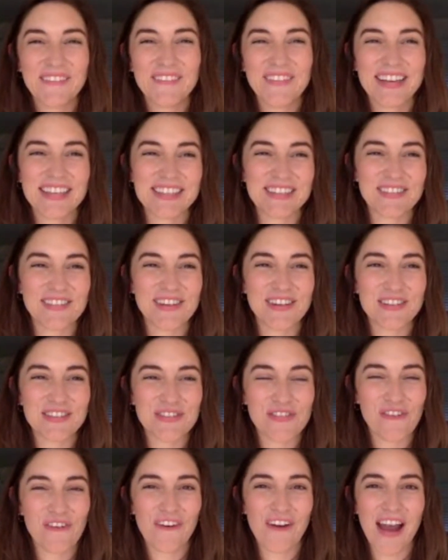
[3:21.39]
Which of
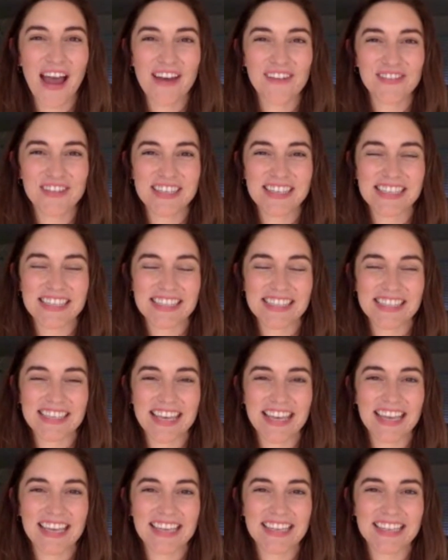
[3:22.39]
those four options
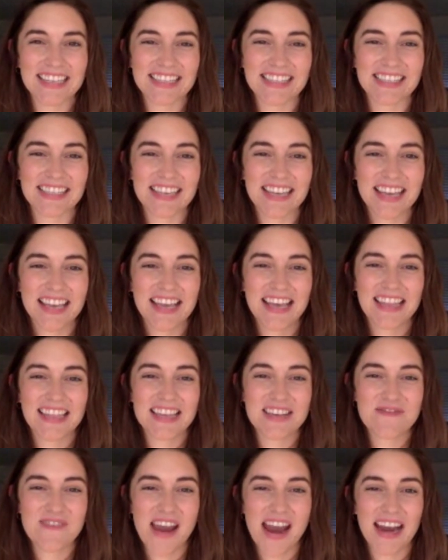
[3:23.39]
is
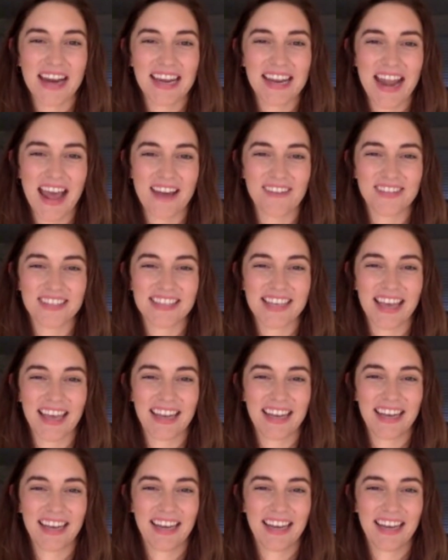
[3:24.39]
the American avocet?